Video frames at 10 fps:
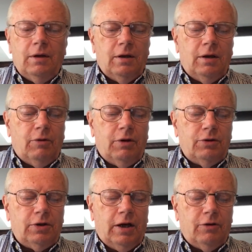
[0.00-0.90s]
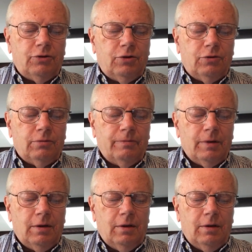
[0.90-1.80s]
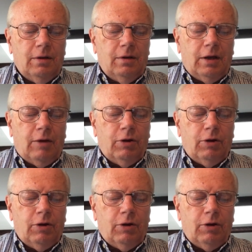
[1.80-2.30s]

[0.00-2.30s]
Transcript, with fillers: And I want to challenge you in that